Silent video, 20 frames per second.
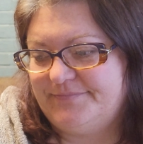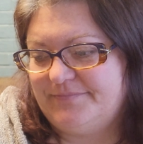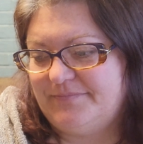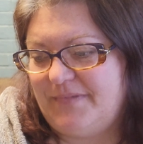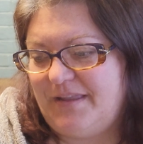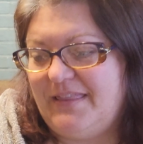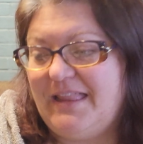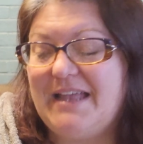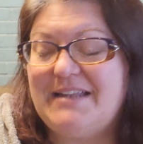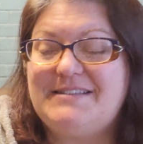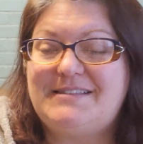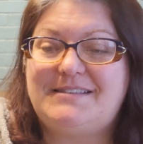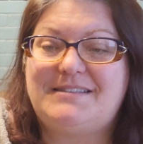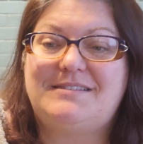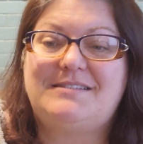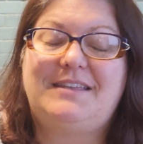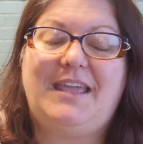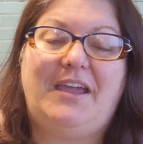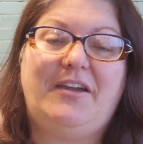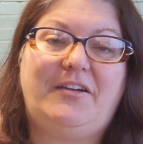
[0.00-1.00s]
And that's
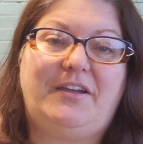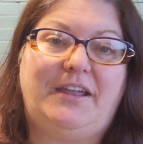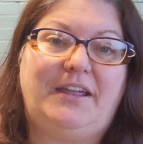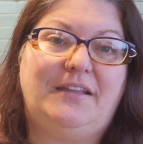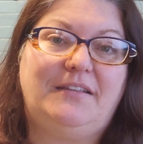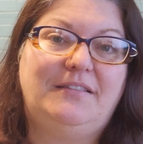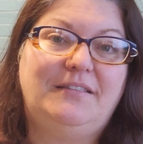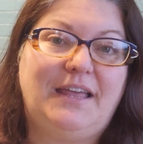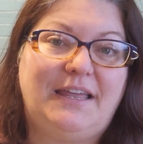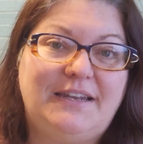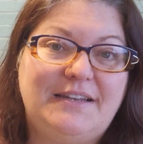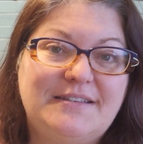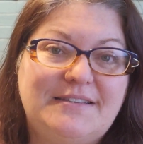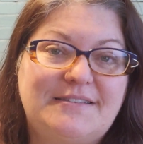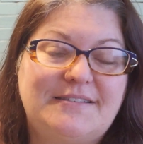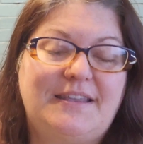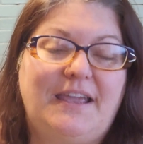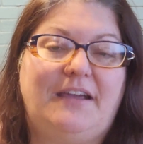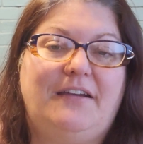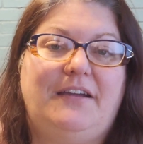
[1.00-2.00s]
scary. That is
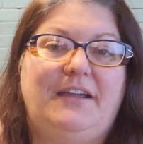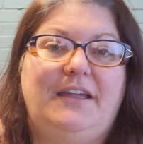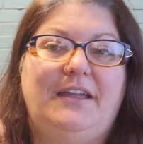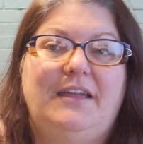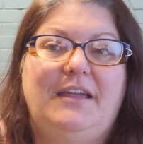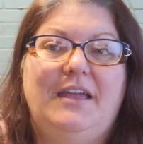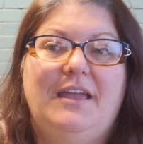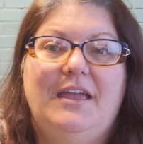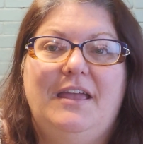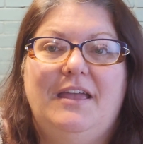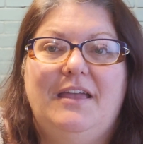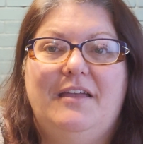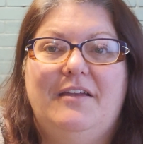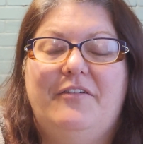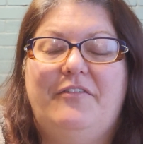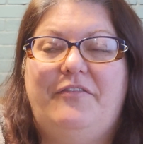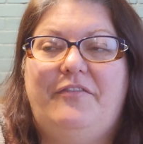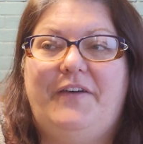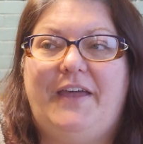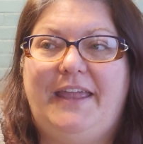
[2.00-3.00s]
scary.
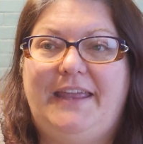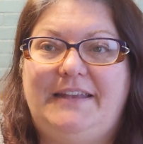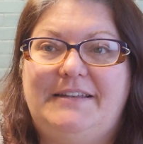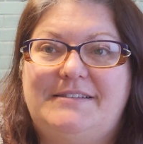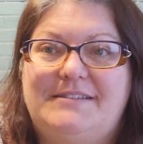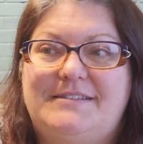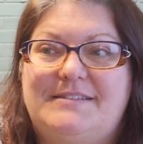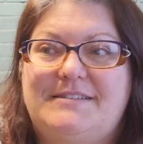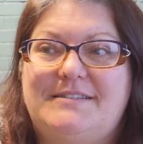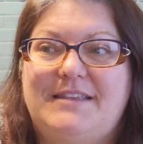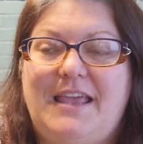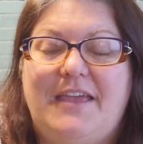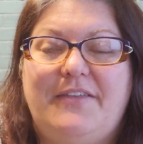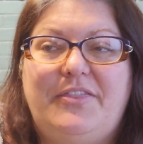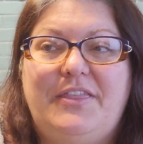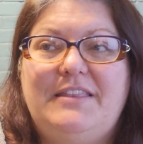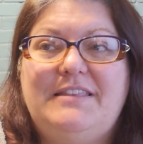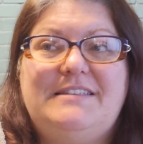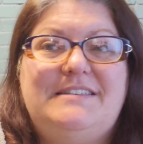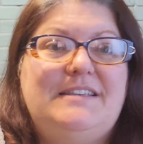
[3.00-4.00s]
Fights, I
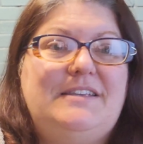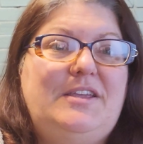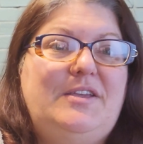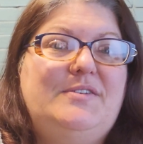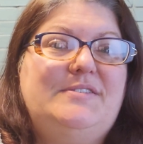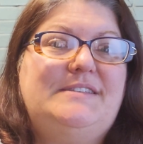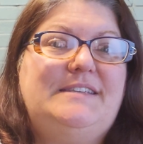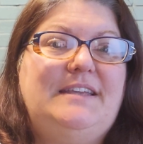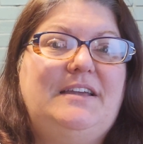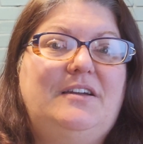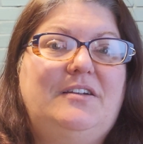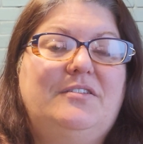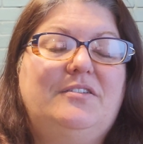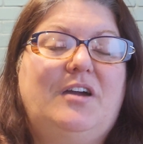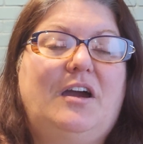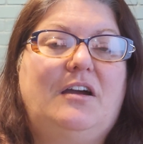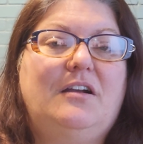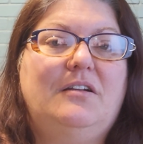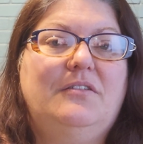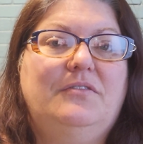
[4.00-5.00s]
think that you see on
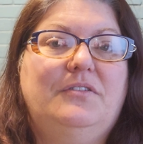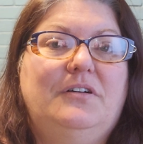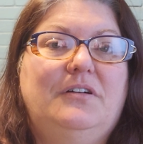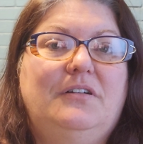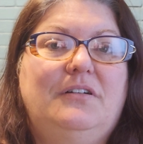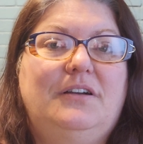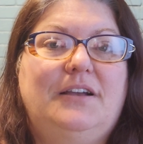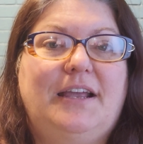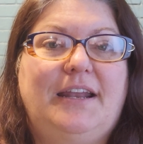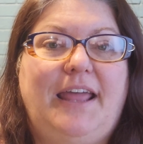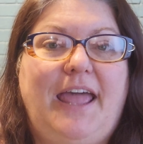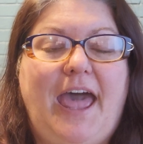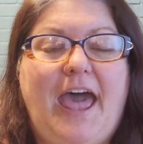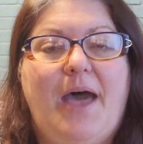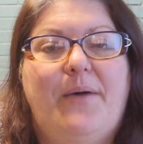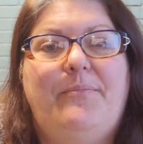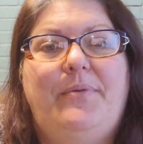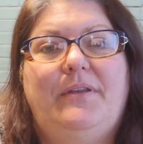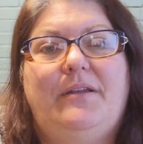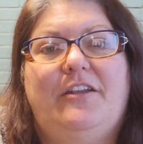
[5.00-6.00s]
Carnival are going to
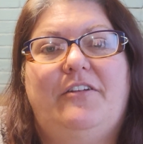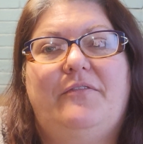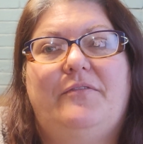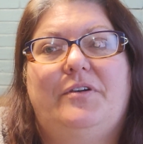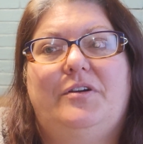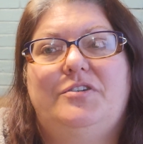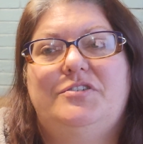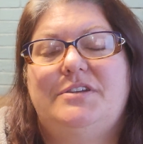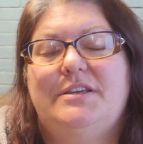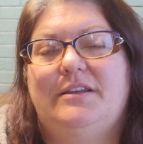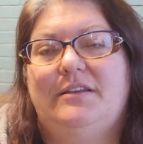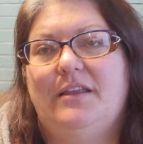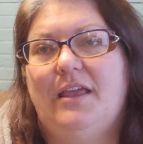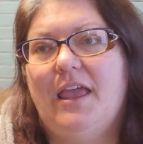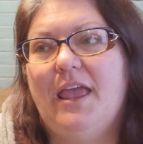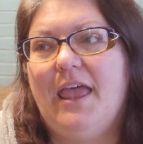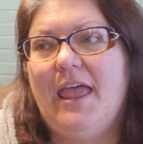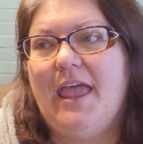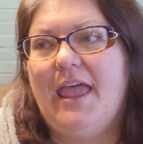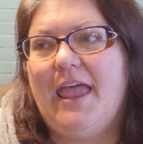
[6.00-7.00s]
happen on Virgin.
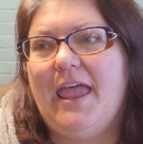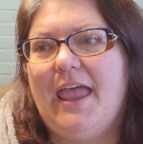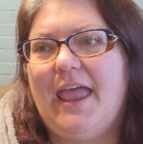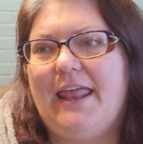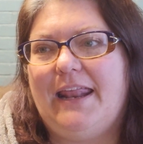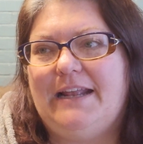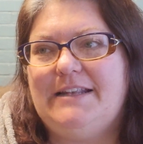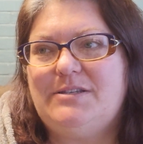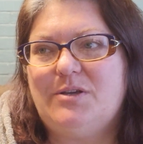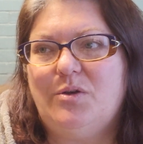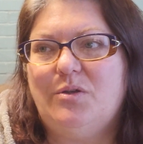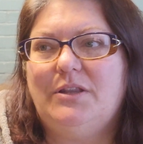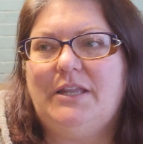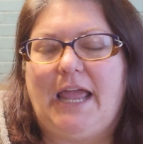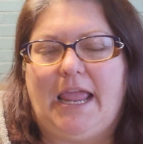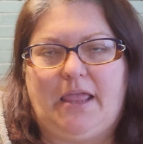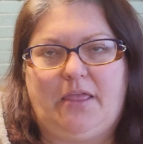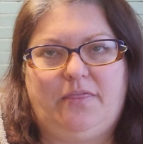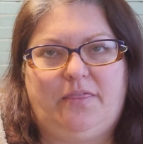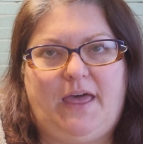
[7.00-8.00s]
And I don't
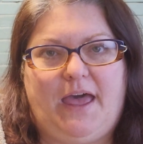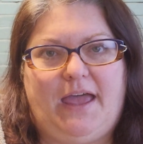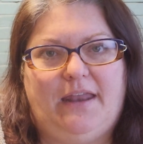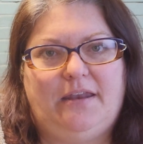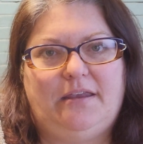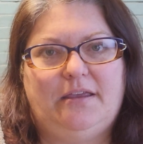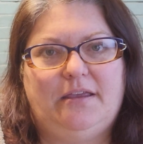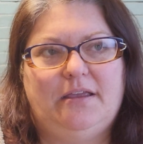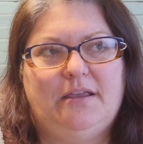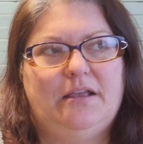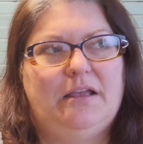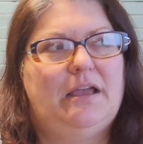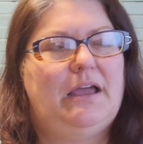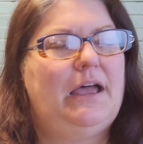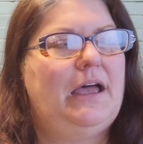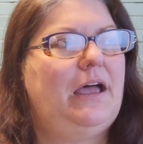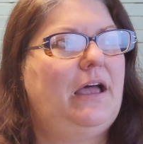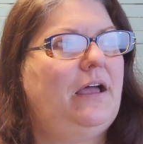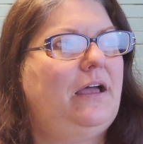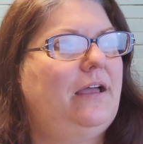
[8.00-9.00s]
like that.
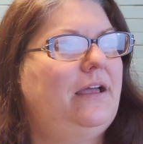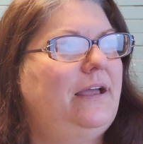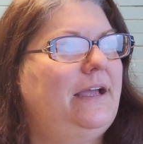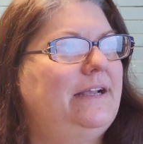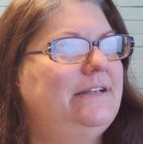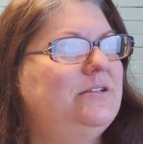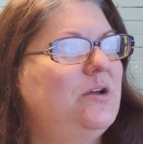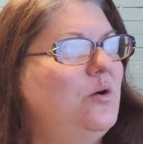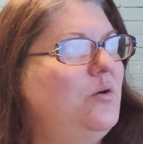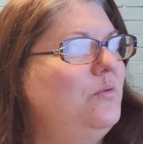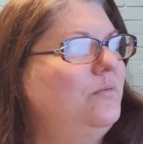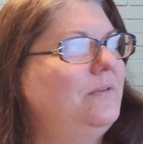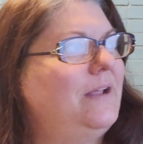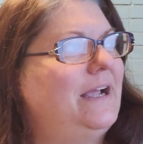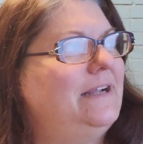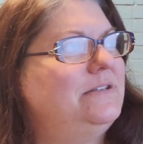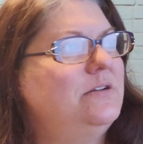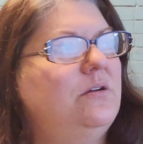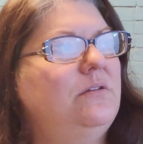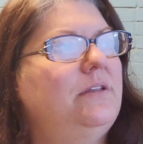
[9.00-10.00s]
I
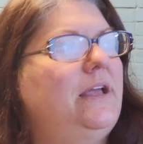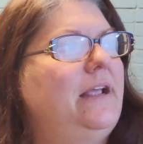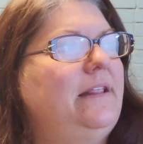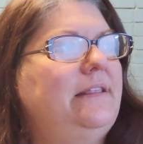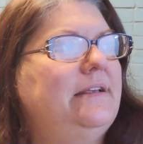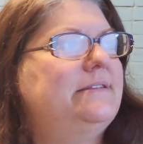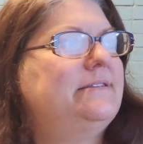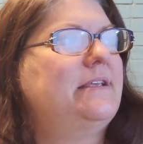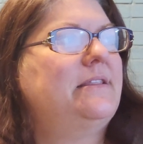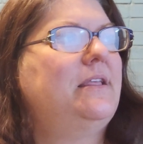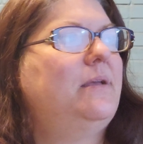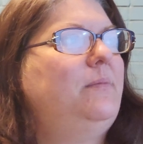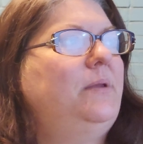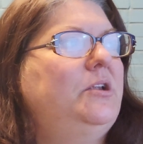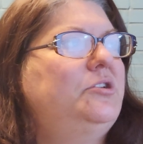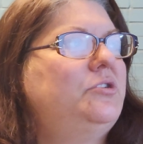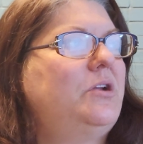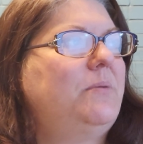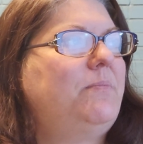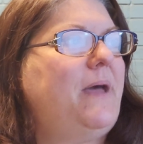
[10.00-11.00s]
don't like this unlimited
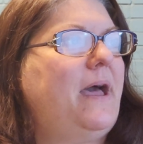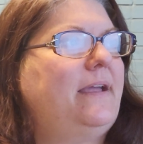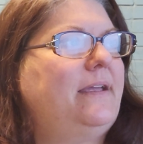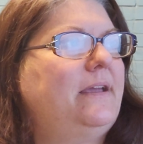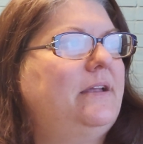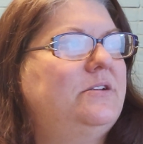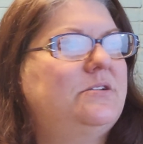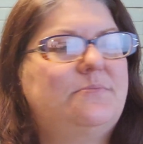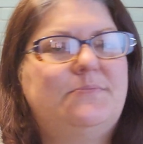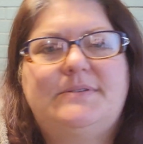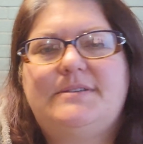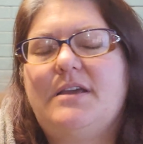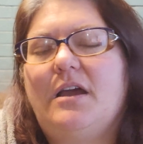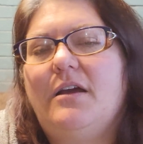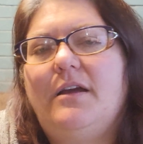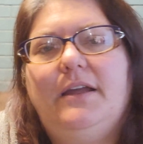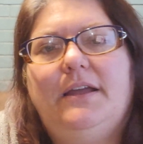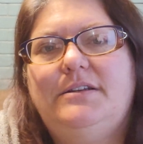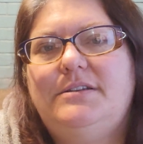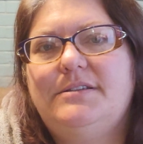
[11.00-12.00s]
drink package. I'm
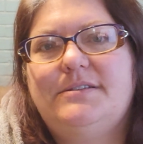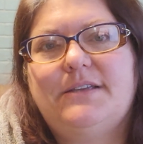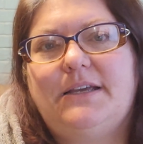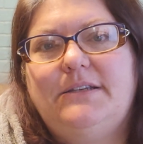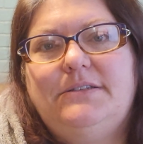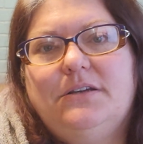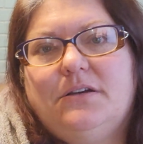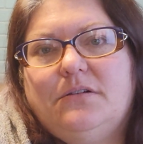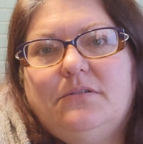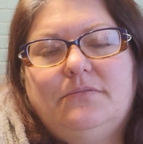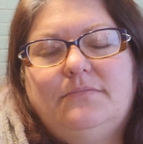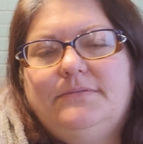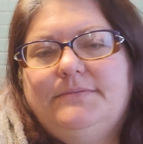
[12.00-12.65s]
sorry. I don't.